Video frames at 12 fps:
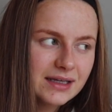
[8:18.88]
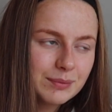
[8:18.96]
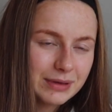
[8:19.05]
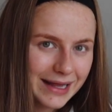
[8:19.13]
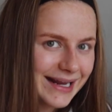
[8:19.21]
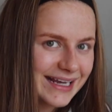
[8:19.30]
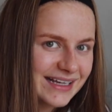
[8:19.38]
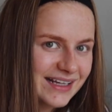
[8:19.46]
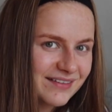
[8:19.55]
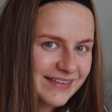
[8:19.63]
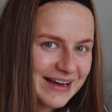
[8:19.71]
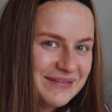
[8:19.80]
planning,
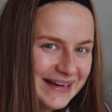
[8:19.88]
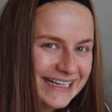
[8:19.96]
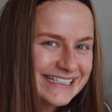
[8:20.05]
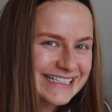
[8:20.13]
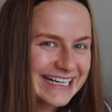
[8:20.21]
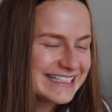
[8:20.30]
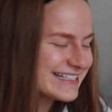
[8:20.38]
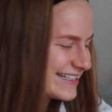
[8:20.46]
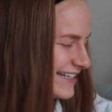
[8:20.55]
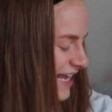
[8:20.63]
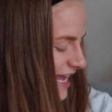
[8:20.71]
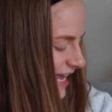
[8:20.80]
if that makes
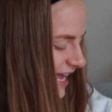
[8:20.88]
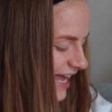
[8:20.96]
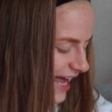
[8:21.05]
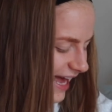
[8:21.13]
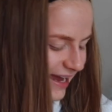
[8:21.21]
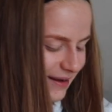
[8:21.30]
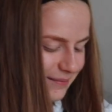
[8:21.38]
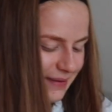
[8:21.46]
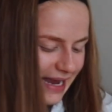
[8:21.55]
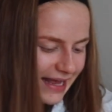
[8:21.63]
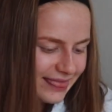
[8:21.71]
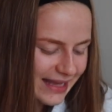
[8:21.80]
sense.
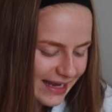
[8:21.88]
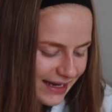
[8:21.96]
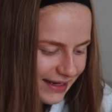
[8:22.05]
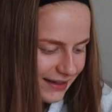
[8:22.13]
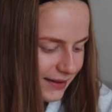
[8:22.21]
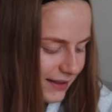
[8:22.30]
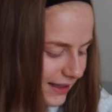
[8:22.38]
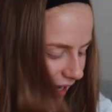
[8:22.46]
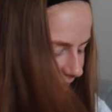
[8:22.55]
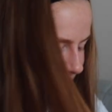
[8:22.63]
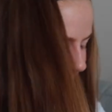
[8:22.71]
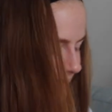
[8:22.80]
And then,
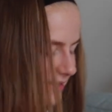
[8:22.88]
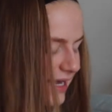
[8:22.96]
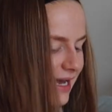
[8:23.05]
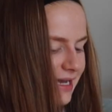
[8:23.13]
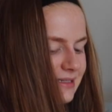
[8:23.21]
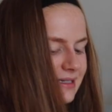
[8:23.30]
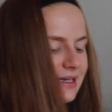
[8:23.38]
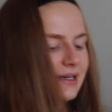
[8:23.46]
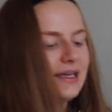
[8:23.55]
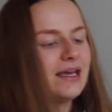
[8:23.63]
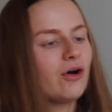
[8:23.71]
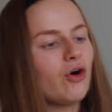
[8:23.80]
as I said,
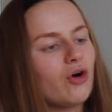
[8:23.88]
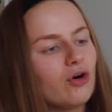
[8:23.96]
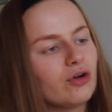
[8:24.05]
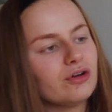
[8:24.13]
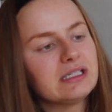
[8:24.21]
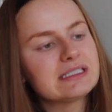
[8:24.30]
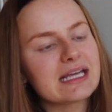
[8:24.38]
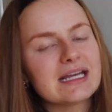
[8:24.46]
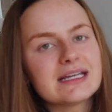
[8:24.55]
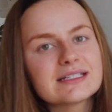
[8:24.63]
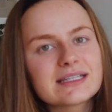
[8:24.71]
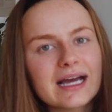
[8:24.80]
on
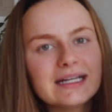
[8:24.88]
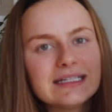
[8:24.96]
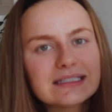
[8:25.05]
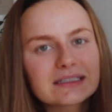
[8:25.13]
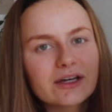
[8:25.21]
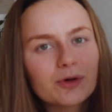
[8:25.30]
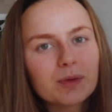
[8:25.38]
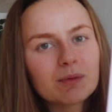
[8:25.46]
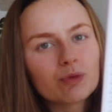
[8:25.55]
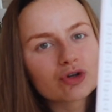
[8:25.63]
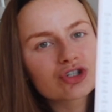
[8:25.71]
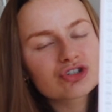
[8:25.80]
days that I need a little bit
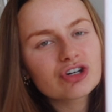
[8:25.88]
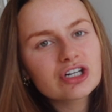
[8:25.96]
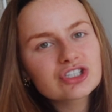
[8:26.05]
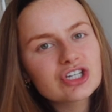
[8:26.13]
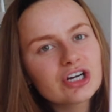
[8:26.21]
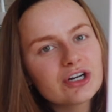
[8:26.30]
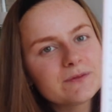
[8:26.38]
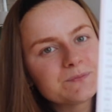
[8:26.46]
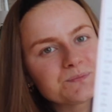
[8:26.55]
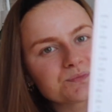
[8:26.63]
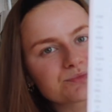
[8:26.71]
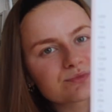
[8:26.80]
more
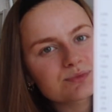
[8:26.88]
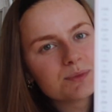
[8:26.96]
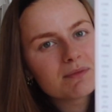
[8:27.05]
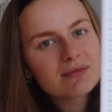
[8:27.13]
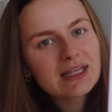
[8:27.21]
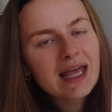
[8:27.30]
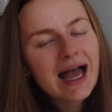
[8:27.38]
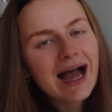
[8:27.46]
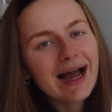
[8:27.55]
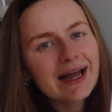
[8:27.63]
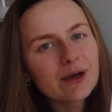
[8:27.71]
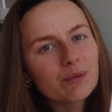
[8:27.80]
structure,
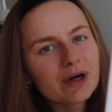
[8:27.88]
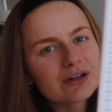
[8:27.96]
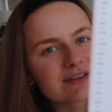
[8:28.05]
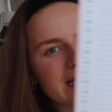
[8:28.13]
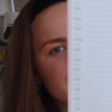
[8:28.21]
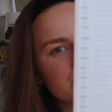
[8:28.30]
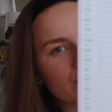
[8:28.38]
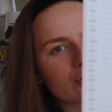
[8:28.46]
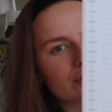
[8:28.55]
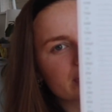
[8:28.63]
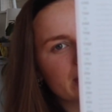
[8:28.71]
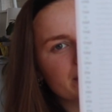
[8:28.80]
I will time
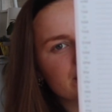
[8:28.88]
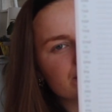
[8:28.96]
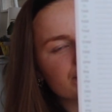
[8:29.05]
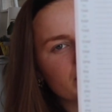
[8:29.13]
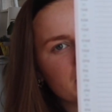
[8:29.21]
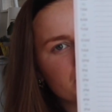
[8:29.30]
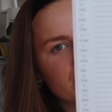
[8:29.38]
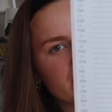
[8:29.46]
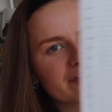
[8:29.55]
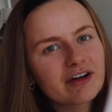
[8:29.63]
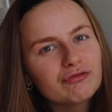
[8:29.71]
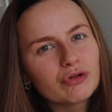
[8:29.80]
block. Now I don't remember
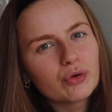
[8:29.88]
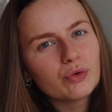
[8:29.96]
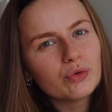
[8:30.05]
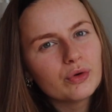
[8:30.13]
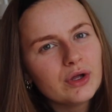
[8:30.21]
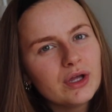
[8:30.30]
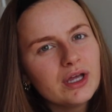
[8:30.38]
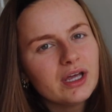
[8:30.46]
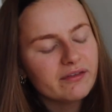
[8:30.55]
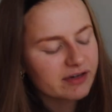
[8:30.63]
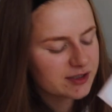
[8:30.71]
if I